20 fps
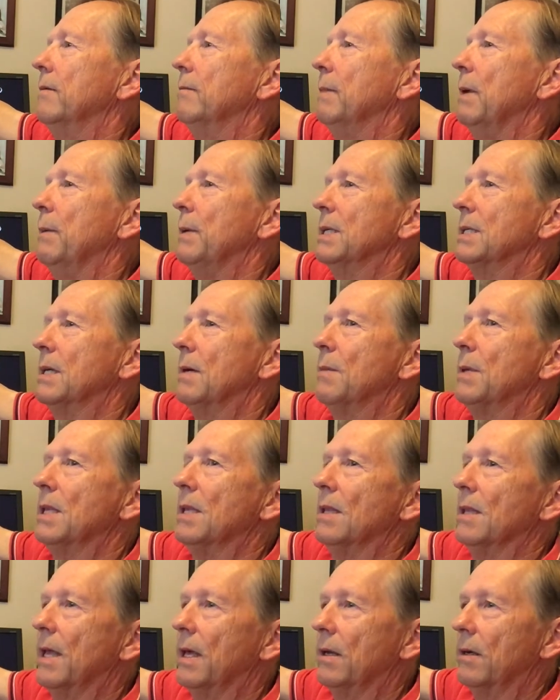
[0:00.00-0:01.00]
maybe some of the
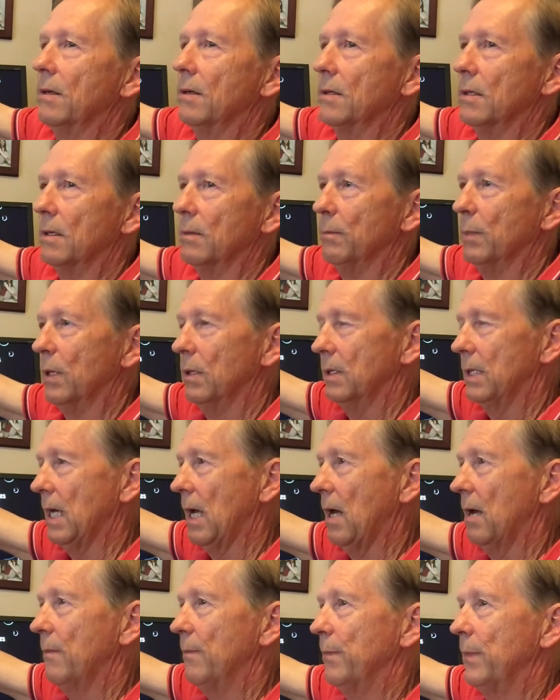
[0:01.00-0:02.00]
letters are burnt
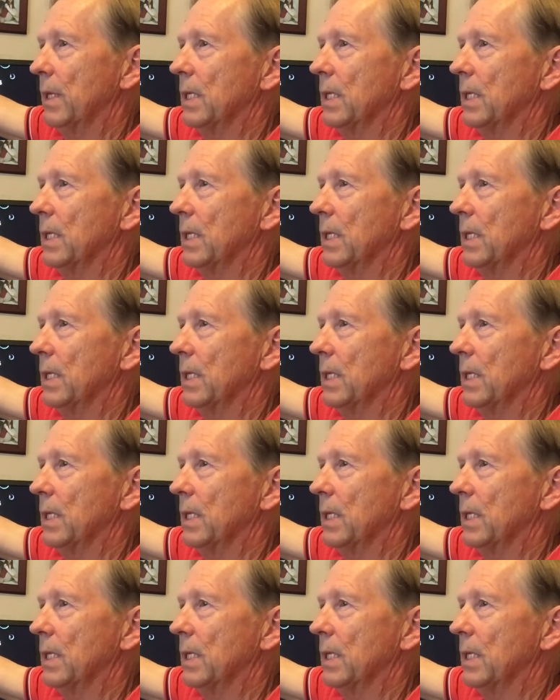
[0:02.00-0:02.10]
out,